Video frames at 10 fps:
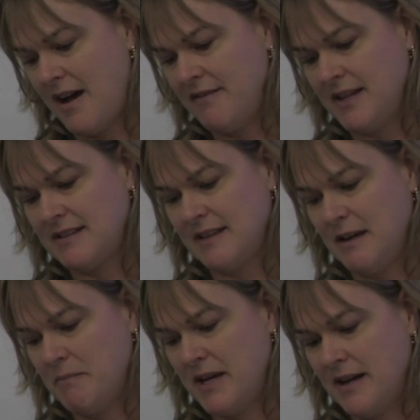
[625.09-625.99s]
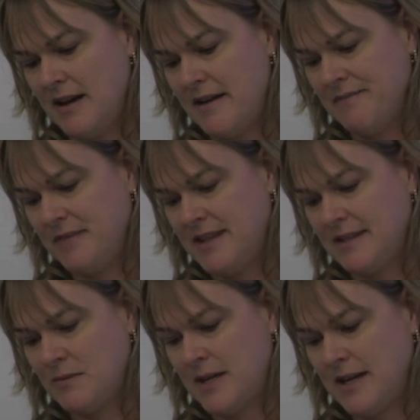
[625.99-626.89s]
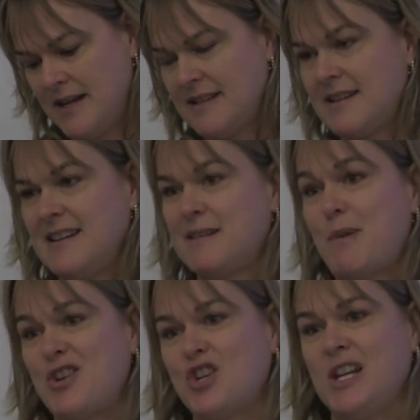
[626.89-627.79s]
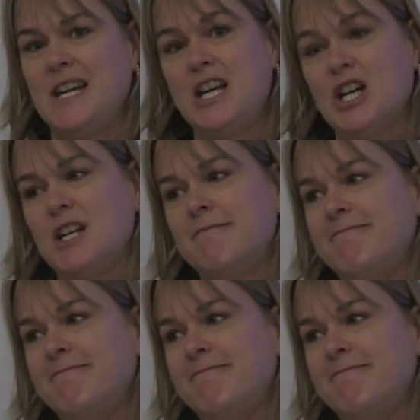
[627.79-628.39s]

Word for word: obviously, but um, this one is especially good.